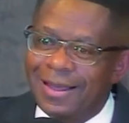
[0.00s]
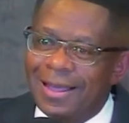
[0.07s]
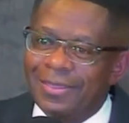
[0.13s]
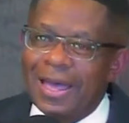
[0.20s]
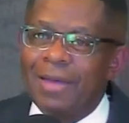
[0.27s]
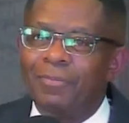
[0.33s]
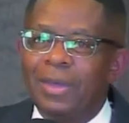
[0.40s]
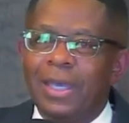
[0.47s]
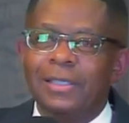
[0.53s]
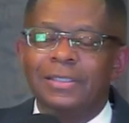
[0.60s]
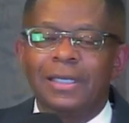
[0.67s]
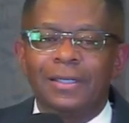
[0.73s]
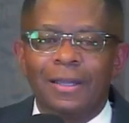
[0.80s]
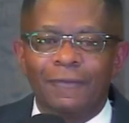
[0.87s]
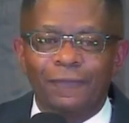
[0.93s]
that means
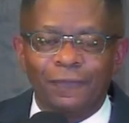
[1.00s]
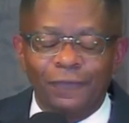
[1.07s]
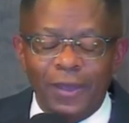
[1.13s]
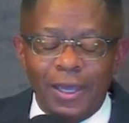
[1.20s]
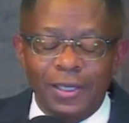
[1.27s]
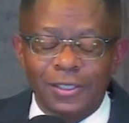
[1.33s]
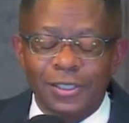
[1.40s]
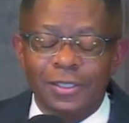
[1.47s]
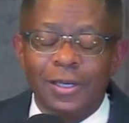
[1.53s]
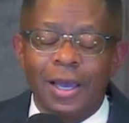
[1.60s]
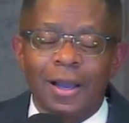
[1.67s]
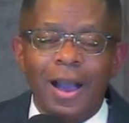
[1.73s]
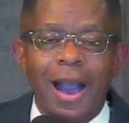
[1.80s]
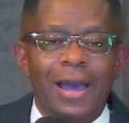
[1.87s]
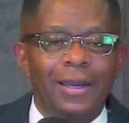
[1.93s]
that the fish
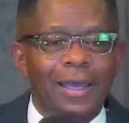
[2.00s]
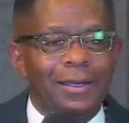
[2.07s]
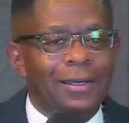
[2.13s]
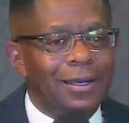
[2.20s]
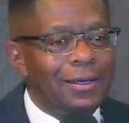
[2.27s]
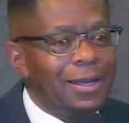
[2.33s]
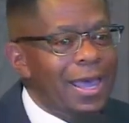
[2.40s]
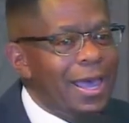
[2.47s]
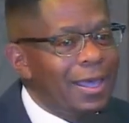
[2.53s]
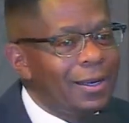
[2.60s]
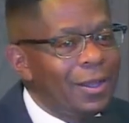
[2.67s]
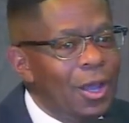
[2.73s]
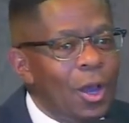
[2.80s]
caught in the net